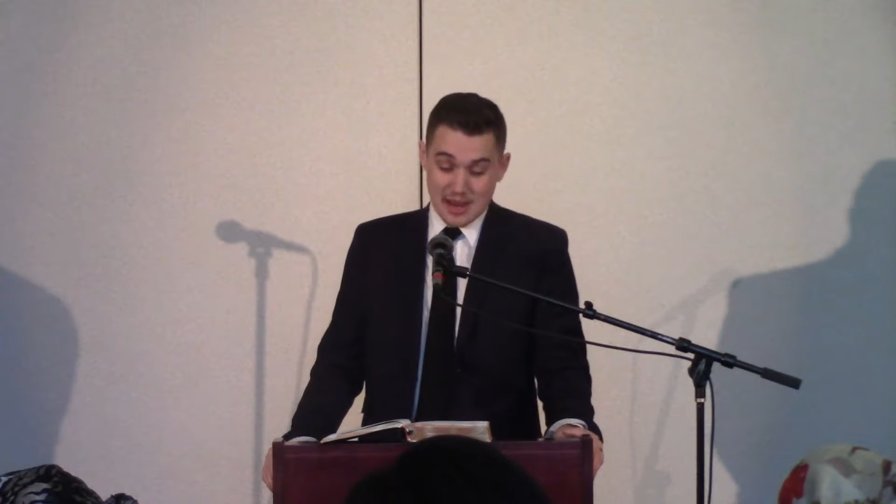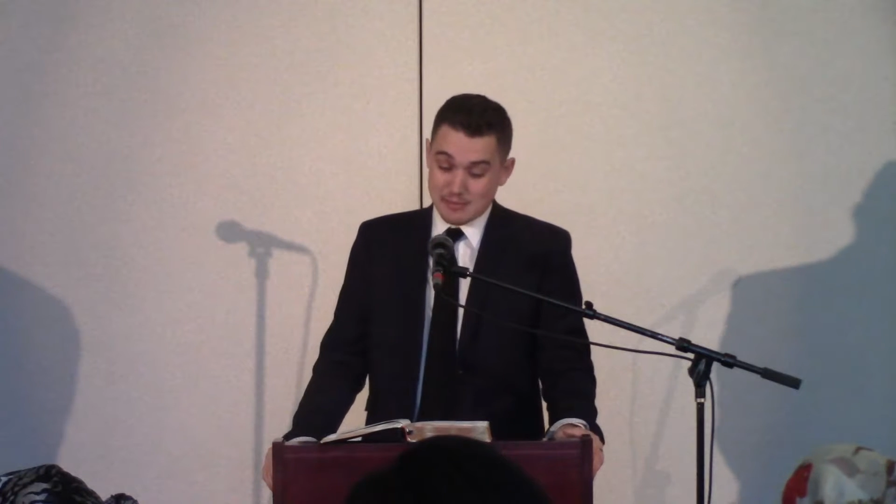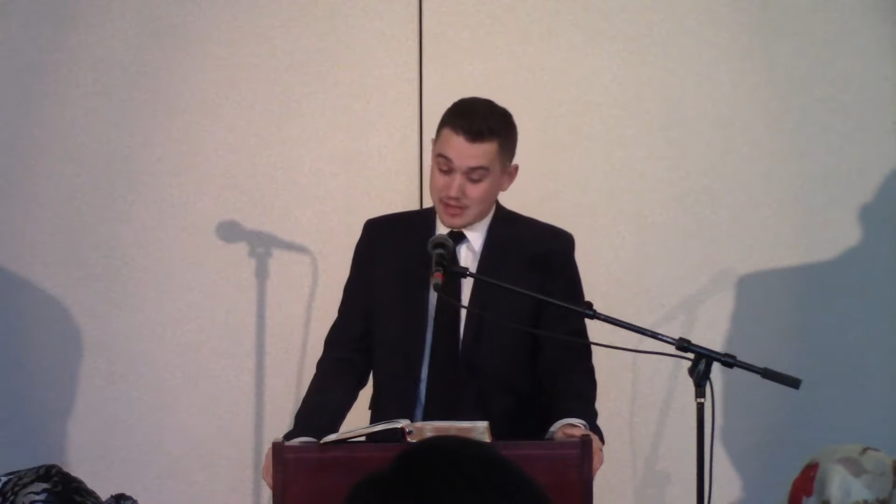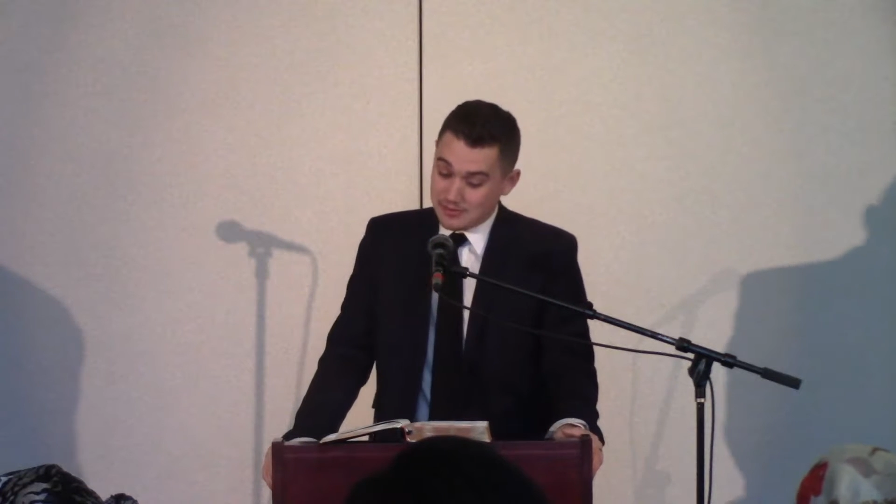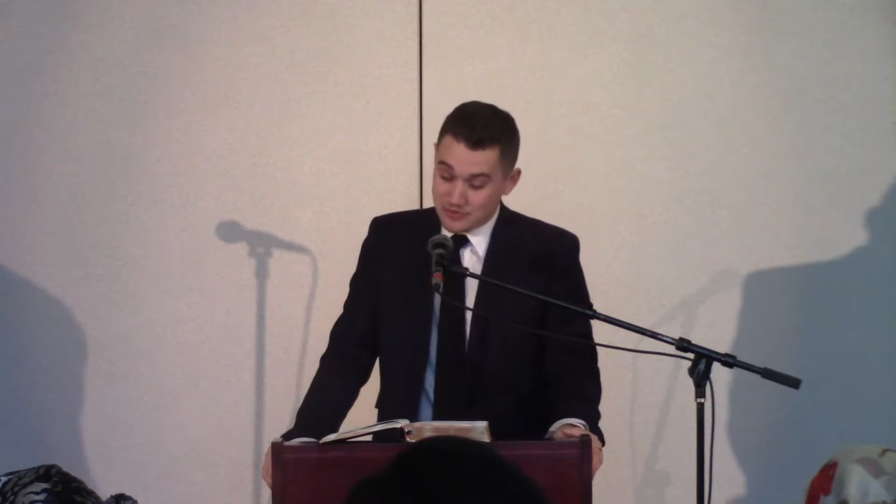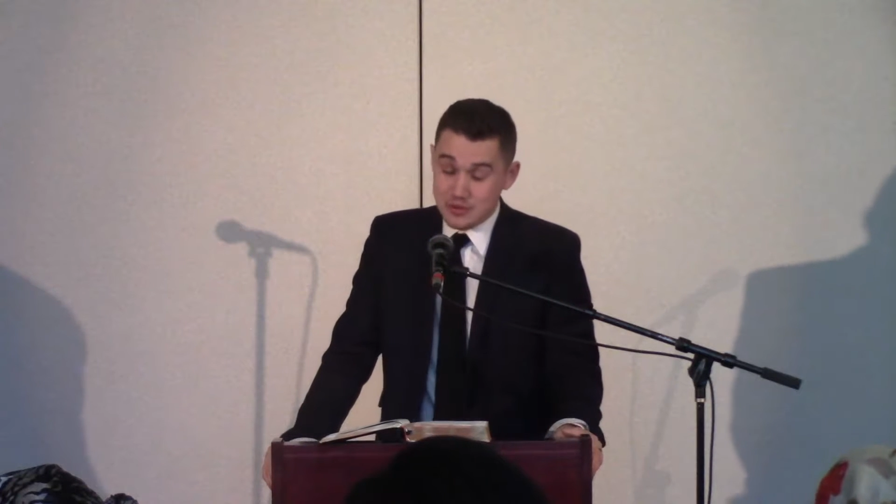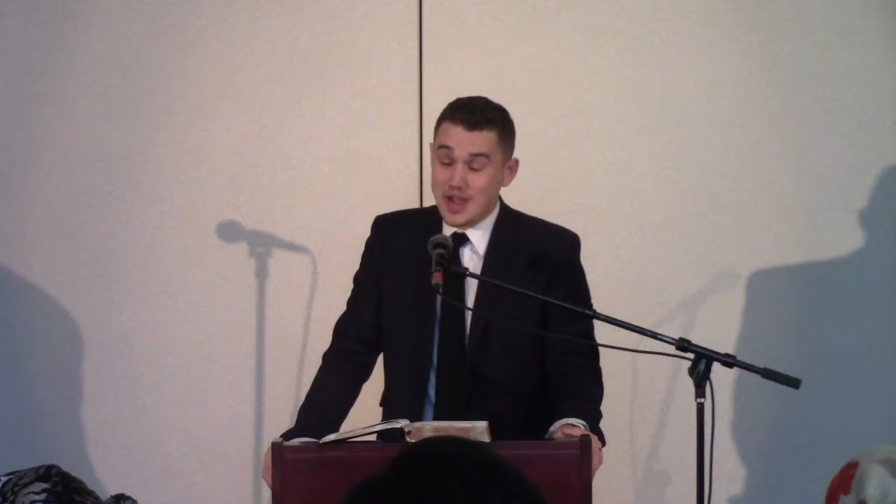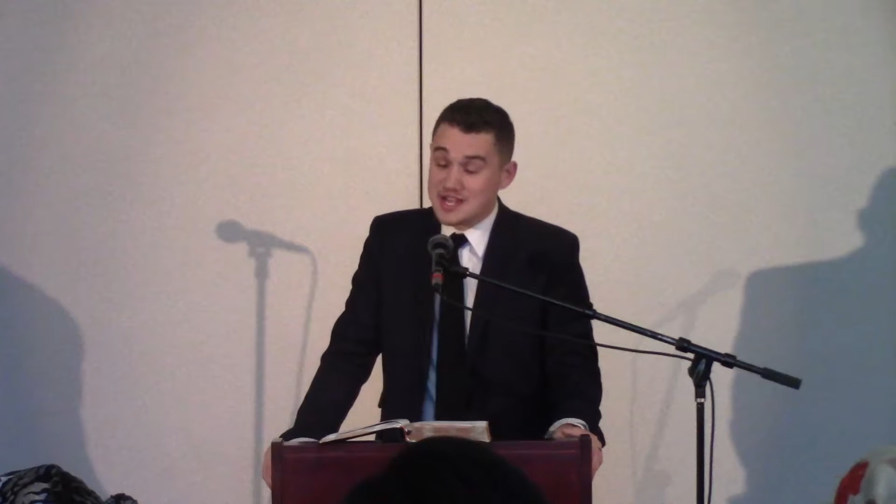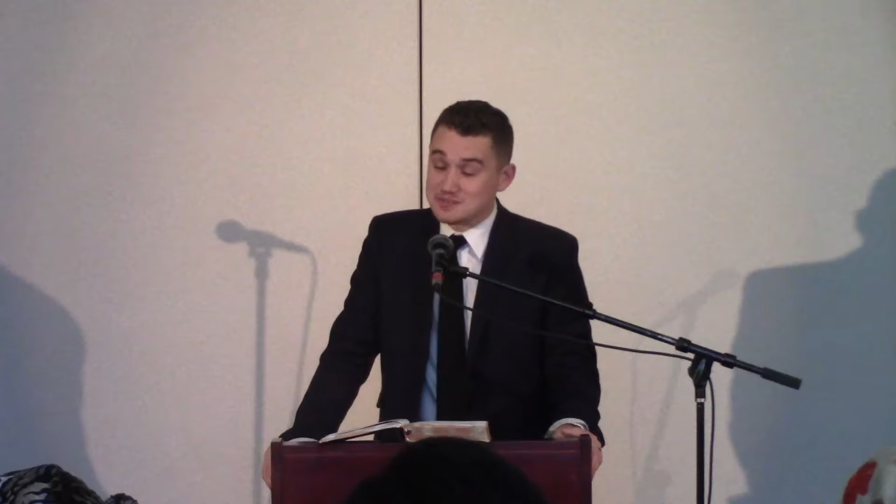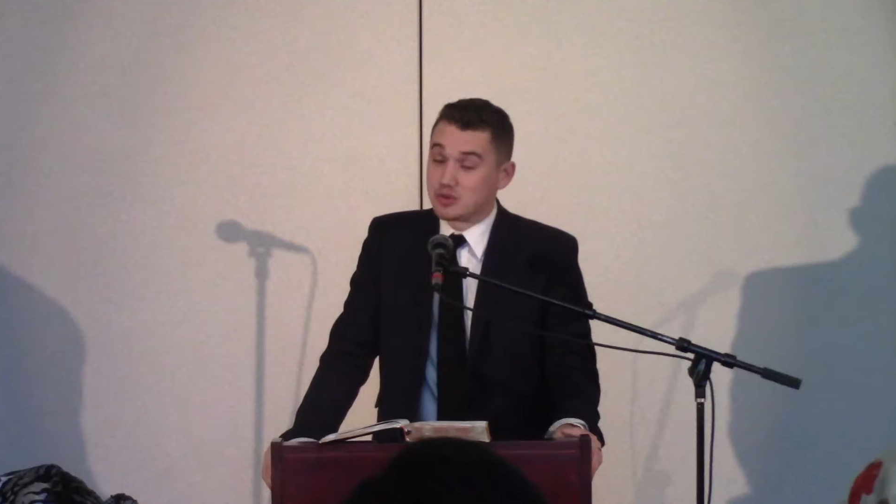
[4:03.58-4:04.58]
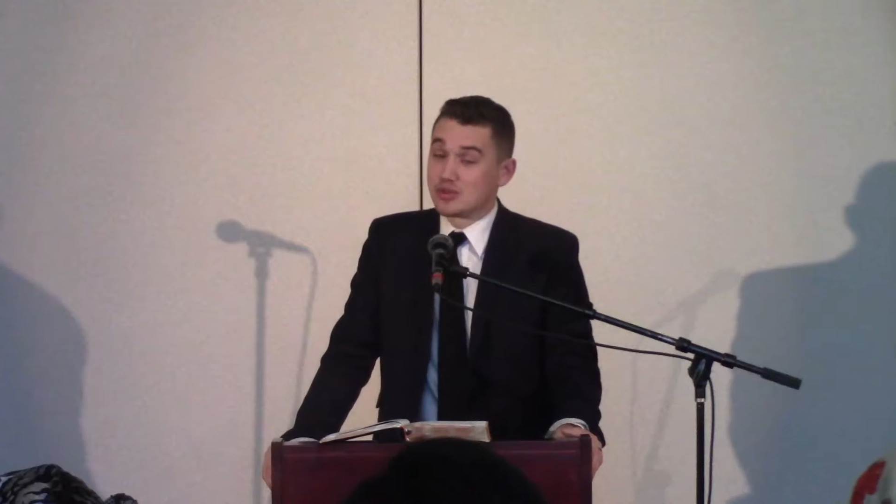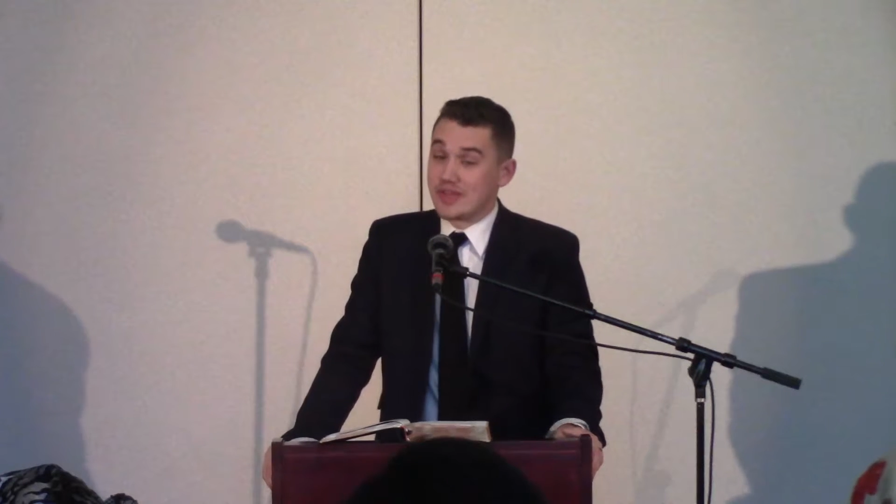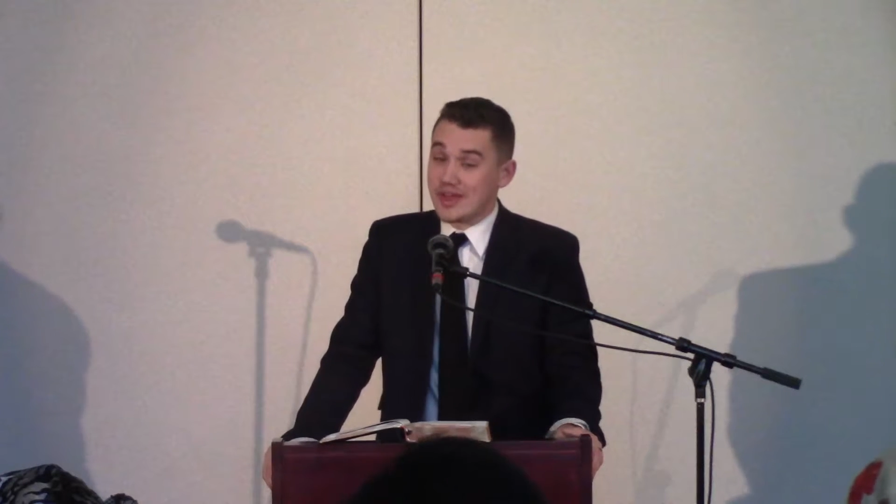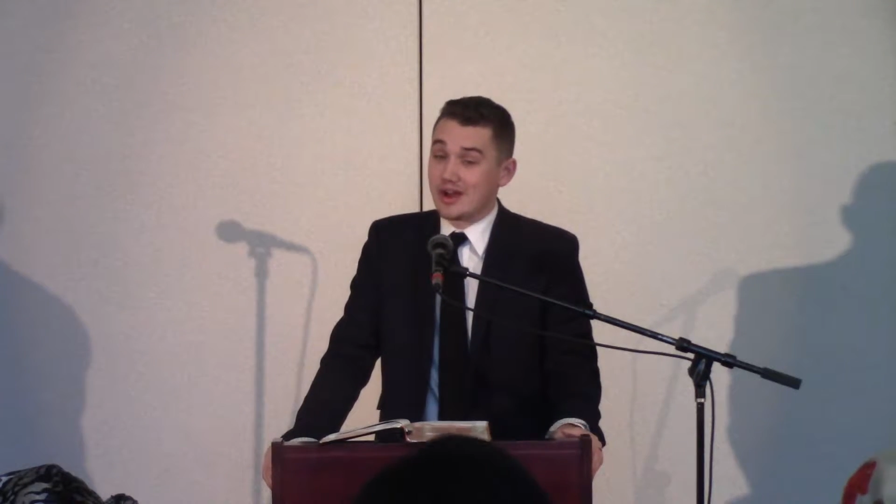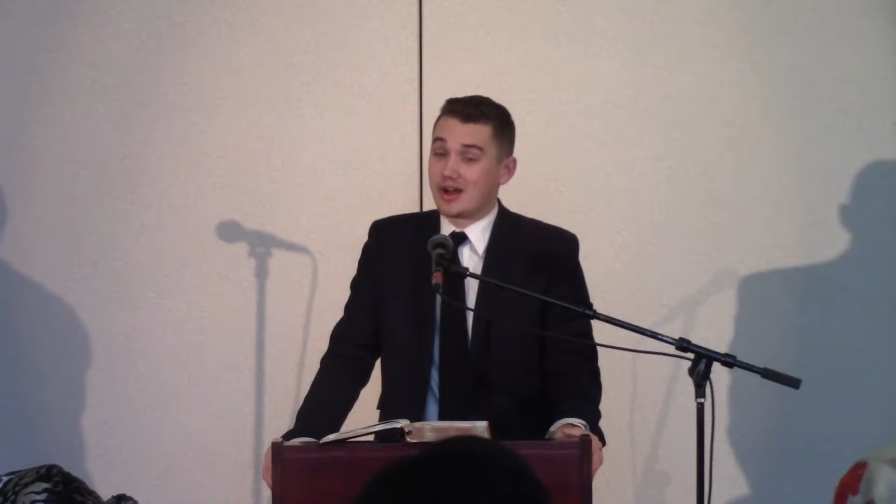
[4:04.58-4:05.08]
amen. If you guys pull that